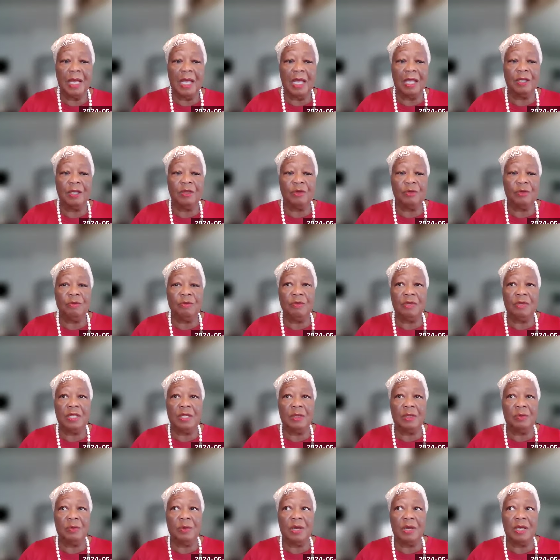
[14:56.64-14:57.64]
and you
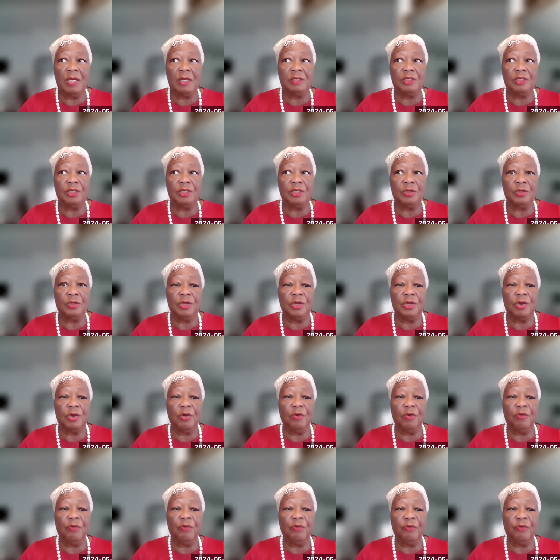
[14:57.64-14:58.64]
really want to
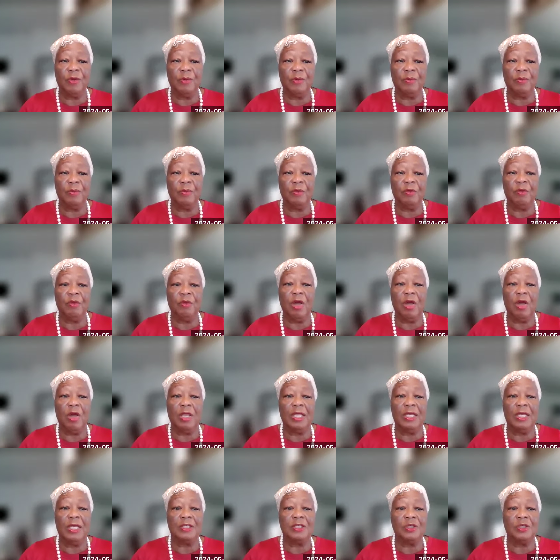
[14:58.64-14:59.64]
go from
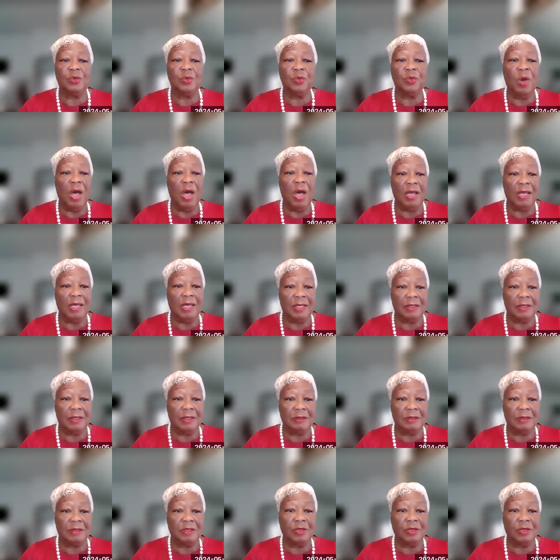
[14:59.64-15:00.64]
crawling to walking.
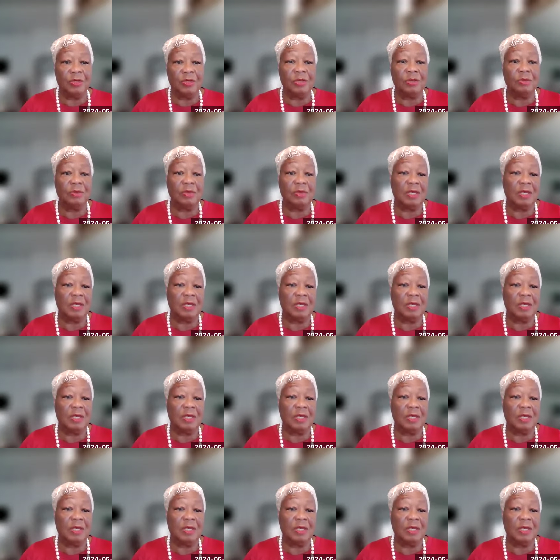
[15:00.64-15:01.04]
So you